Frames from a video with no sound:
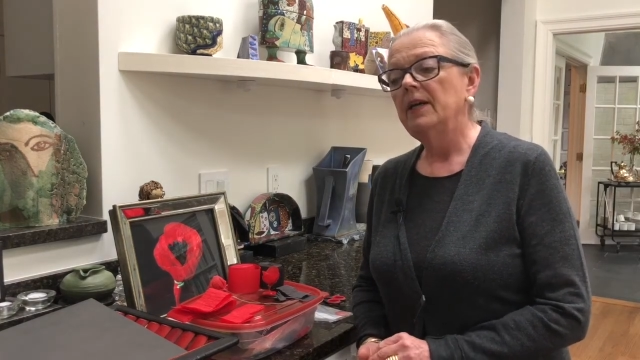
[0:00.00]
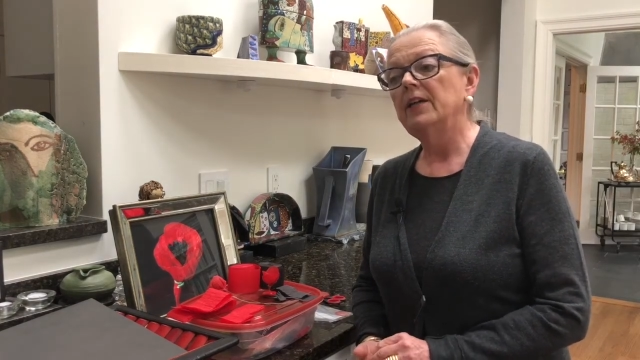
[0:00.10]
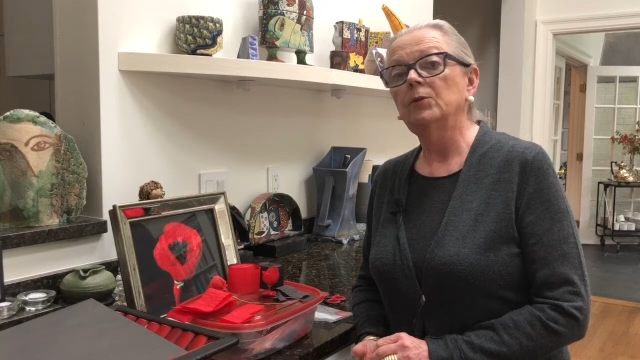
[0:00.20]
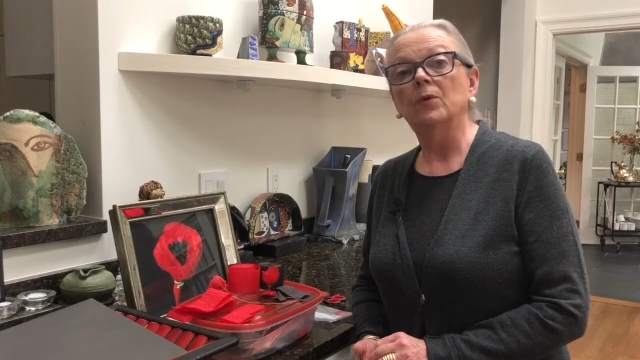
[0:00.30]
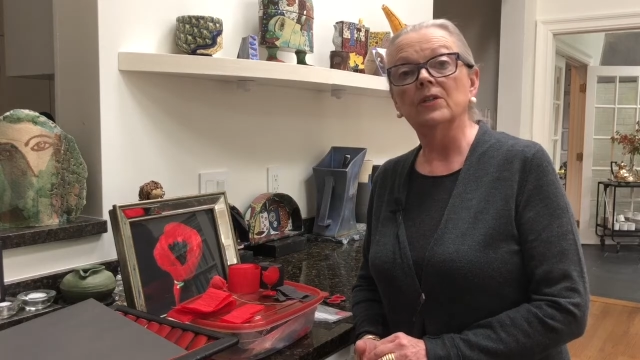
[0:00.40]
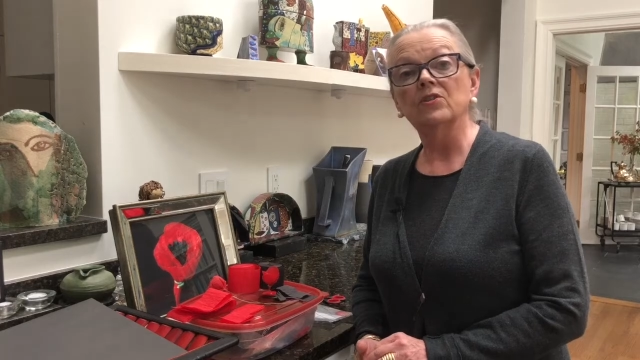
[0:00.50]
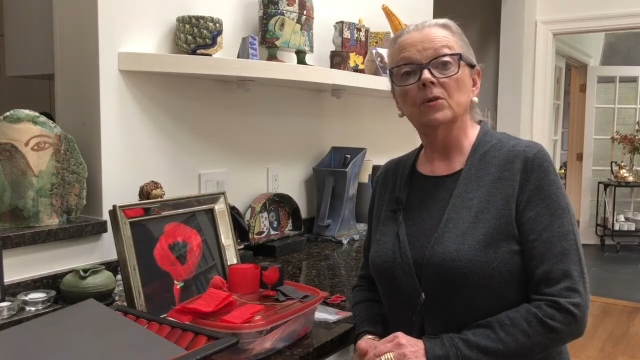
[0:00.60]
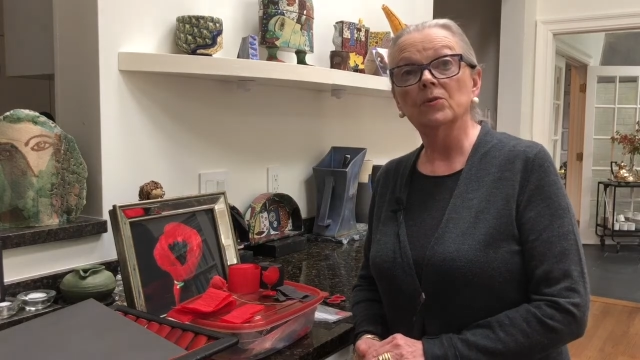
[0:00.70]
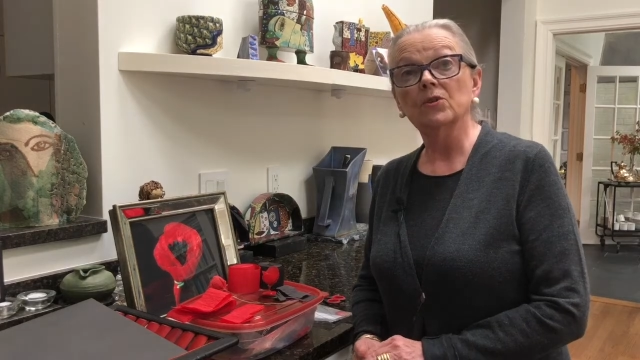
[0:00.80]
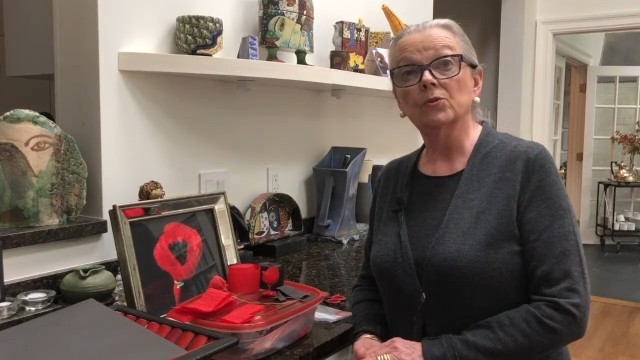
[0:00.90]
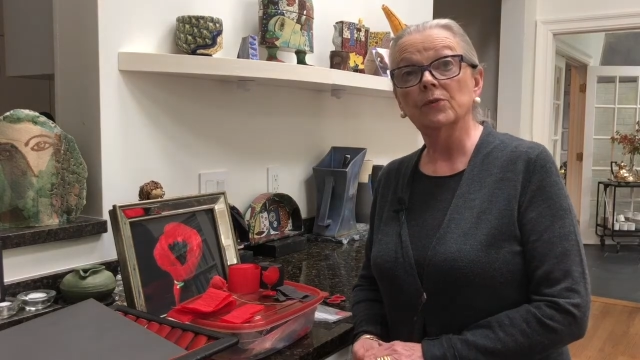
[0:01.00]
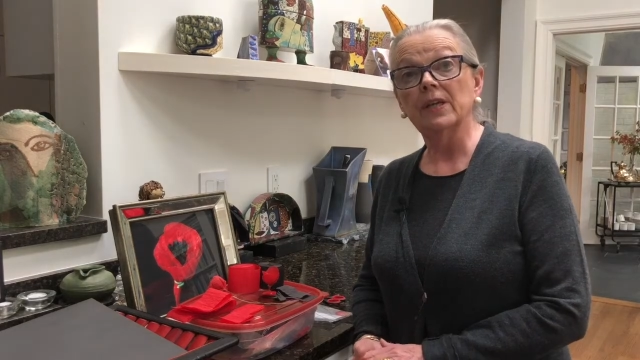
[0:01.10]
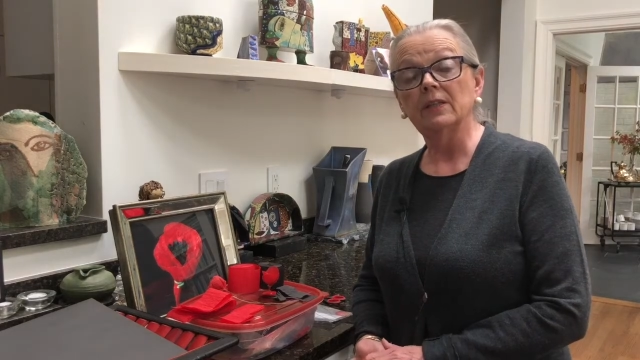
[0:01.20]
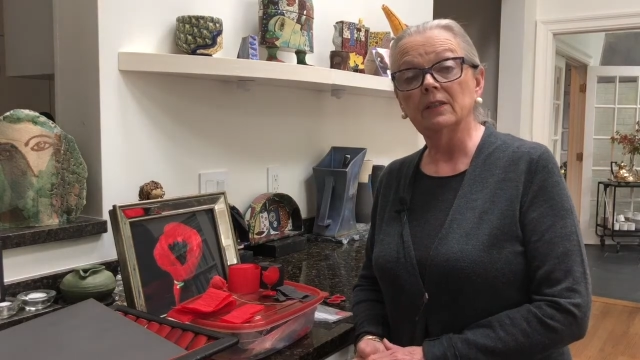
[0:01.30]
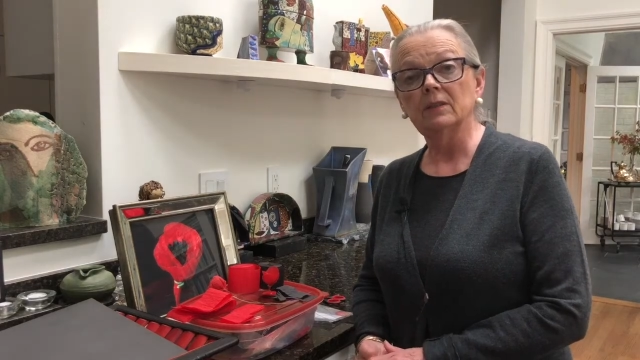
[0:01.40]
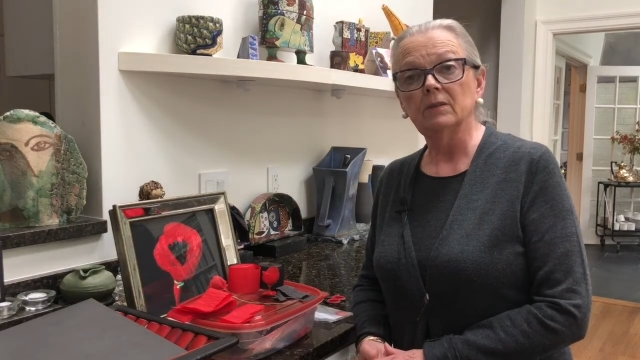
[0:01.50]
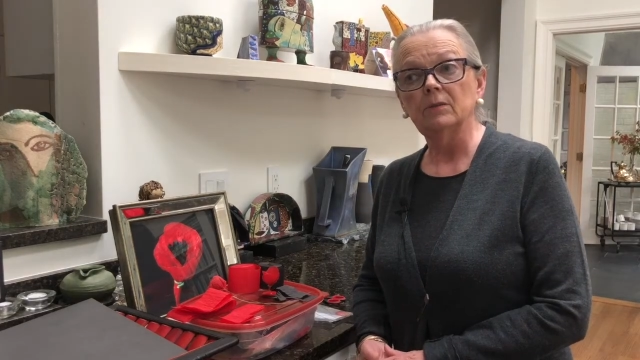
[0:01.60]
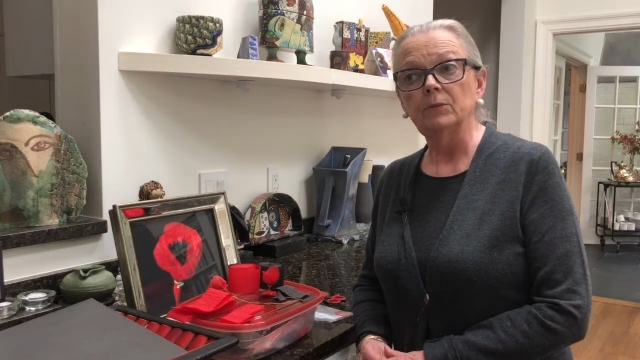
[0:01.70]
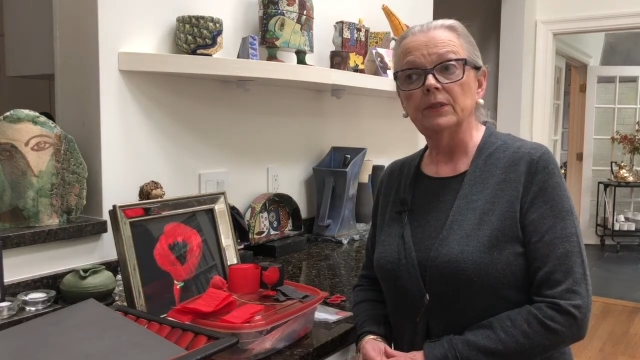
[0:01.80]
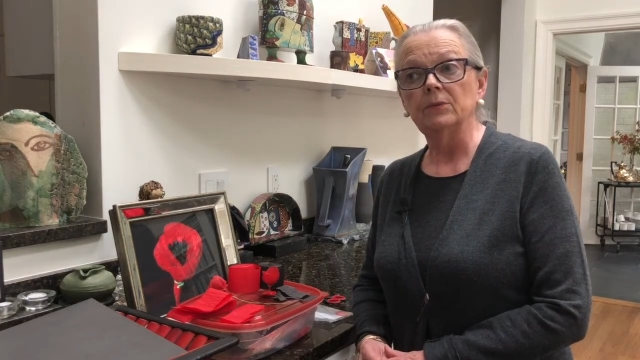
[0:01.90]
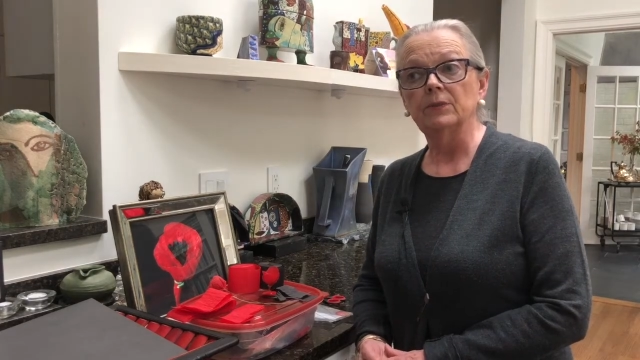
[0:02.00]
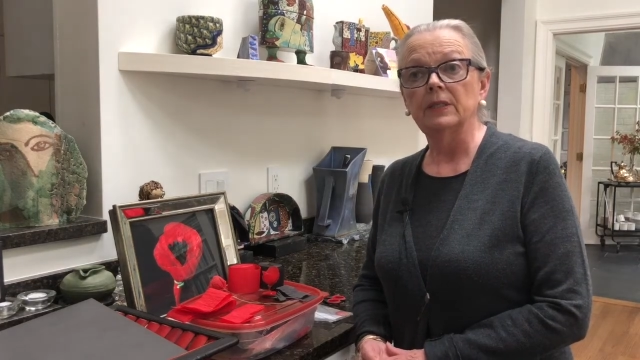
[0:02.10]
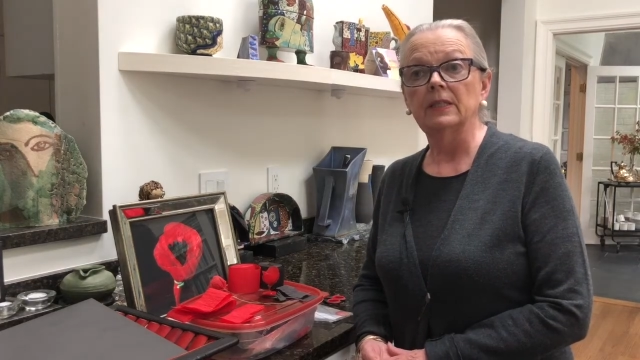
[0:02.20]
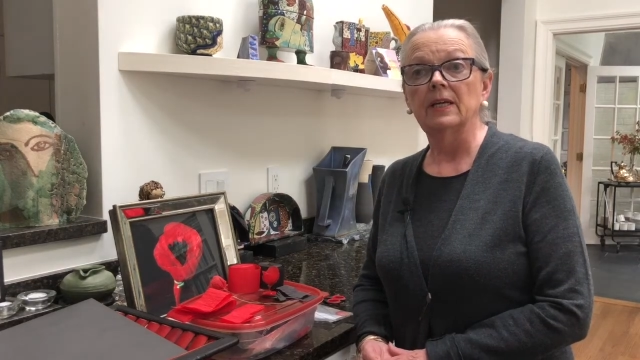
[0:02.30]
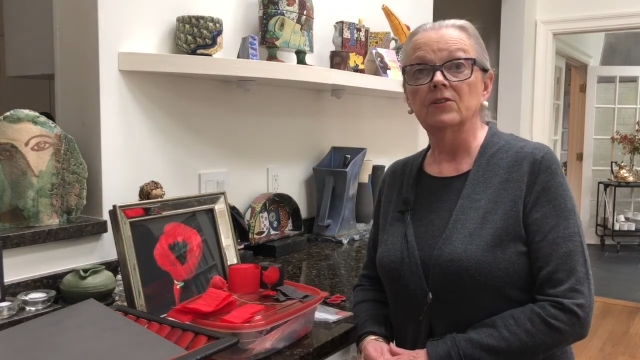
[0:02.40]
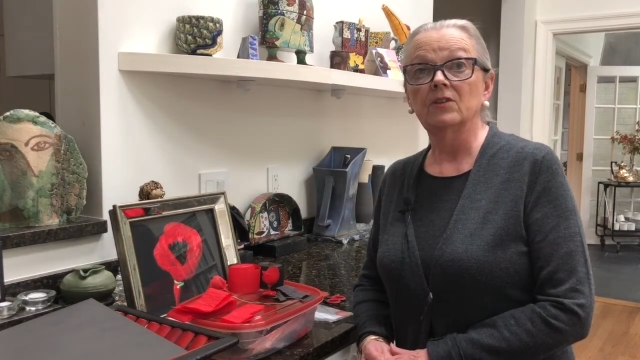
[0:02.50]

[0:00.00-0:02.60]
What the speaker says: And once that was created, we realized